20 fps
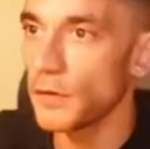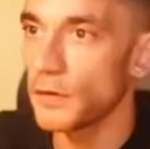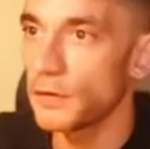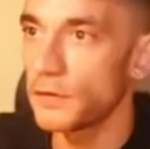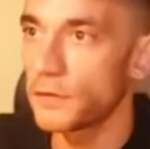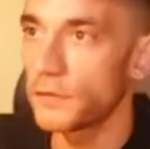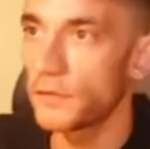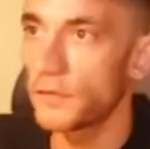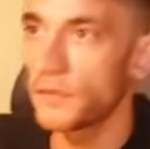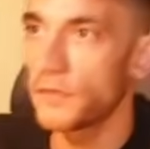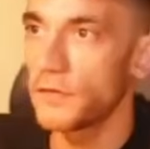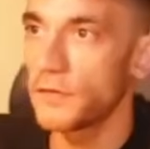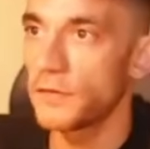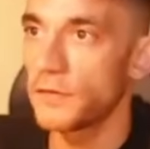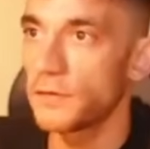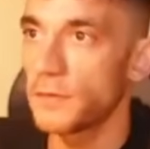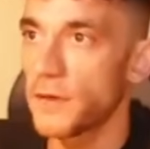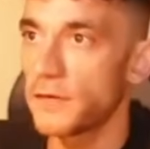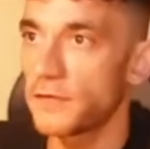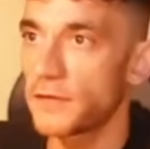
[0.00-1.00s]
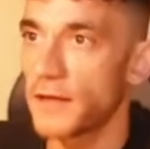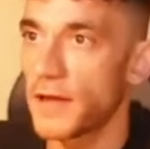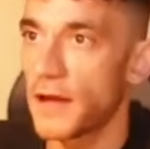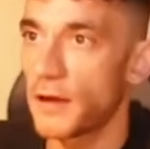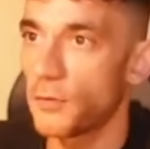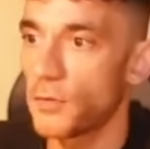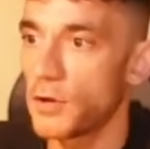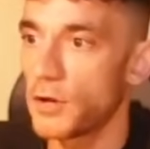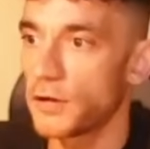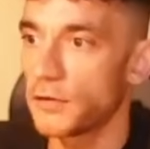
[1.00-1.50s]
And so this is basically how
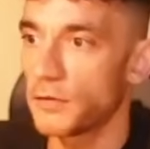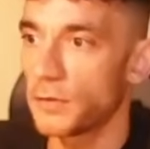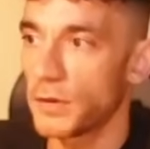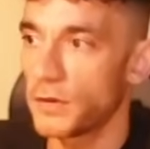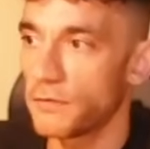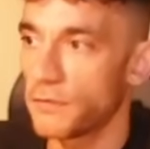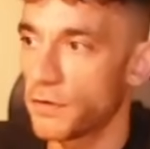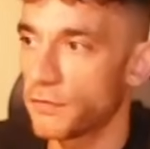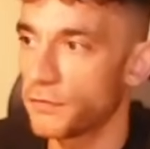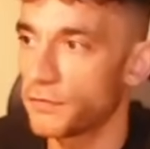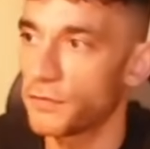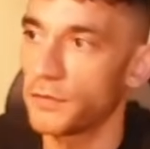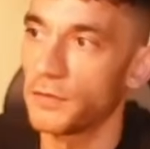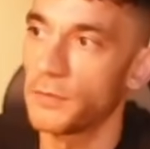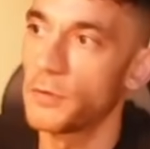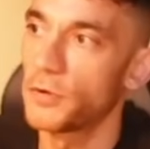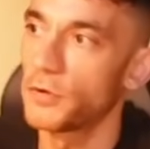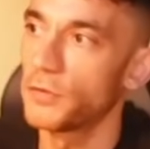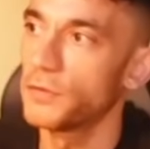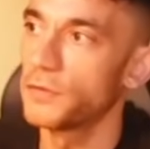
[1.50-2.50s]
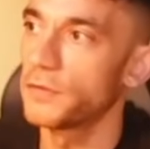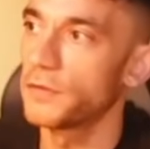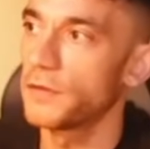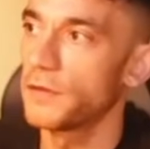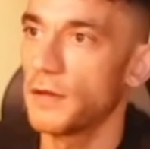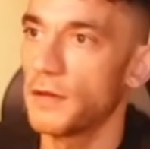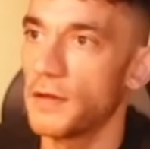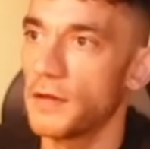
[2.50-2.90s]
it works. We can run through the models.